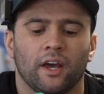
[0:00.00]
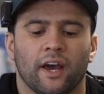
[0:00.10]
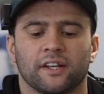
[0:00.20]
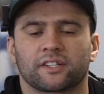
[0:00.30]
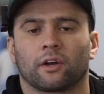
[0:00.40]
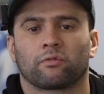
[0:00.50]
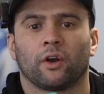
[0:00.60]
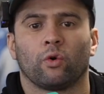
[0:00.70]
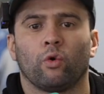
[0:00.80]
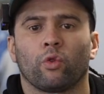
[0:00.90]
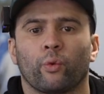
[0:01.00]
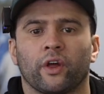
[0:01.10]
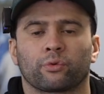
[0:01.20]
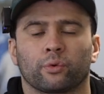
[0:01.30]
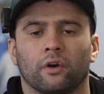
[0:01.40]
and it's going to run all the way
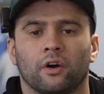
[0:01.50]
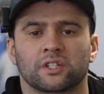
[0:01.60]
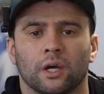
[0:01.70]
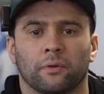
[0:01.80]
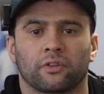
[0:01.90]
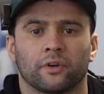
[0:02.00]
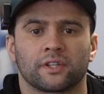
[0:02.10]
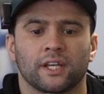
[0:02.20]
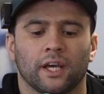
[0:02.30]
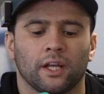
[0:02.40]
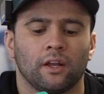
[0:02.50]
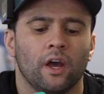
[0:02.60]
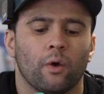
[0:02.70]
through to October 13.